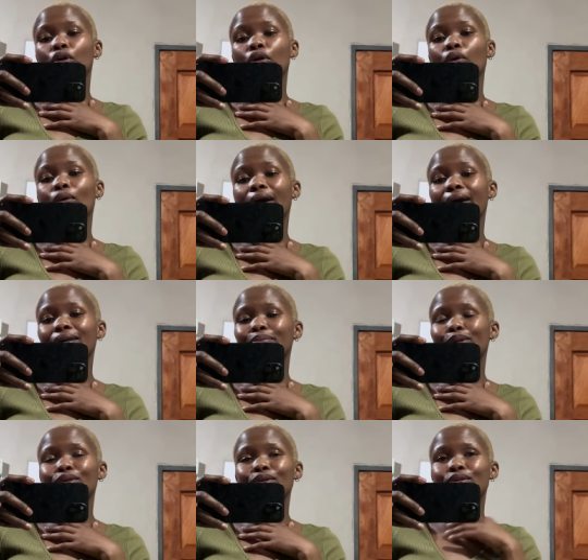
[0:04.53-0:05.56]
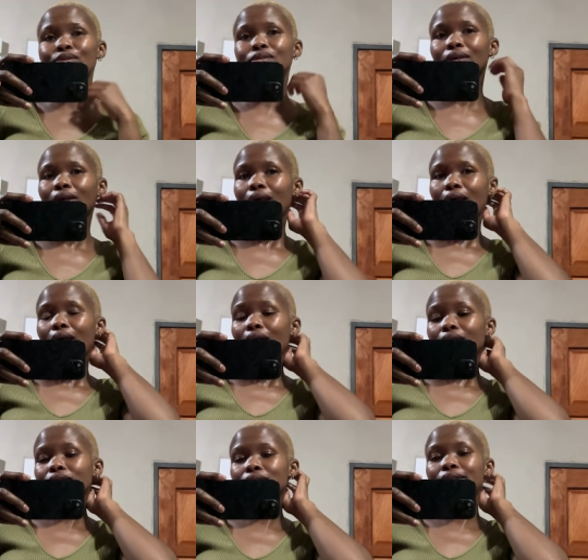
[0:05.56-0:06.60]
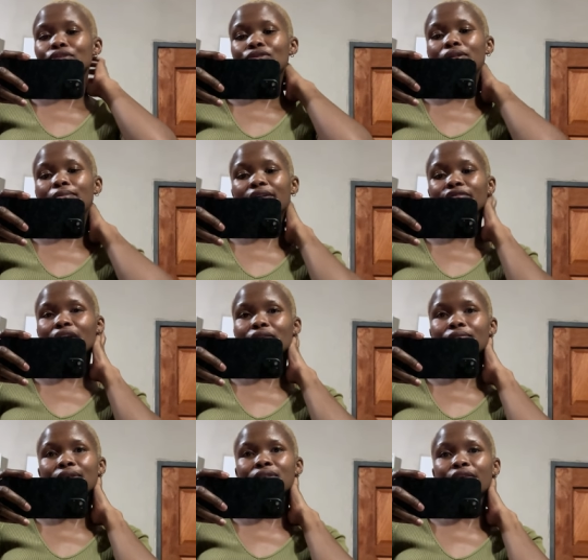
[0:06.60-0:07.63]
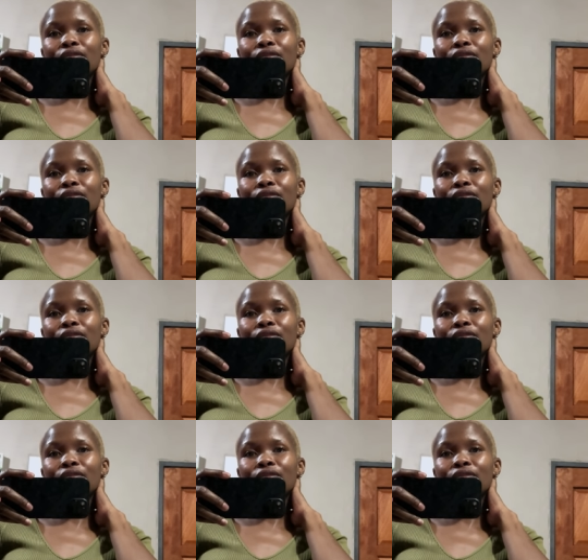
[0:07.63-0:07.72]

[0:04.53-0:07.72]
Why? Because I was literally mindfucking myself.